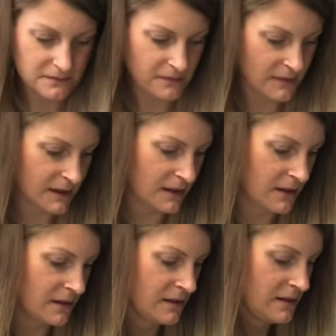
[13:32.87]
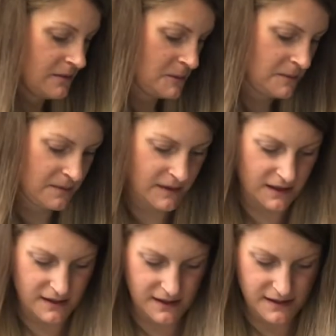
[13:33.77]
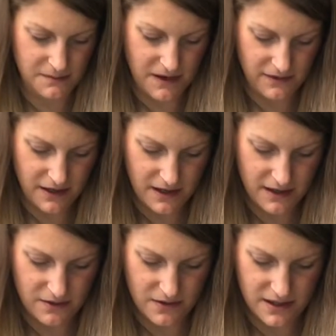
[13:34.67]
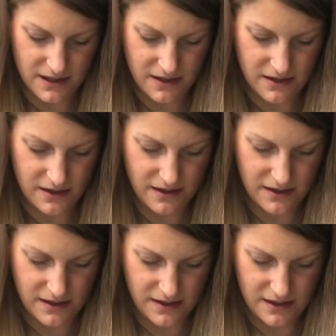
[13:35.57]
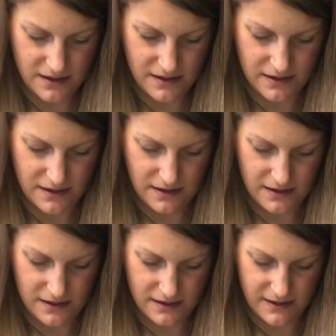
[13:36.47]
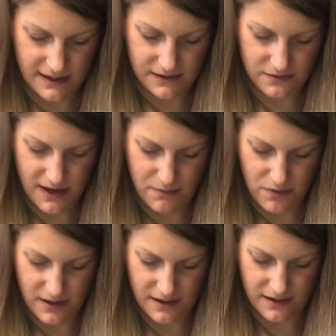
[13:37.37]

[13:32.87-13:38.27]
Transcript: Let's get some avocado on there. Nice ripe one.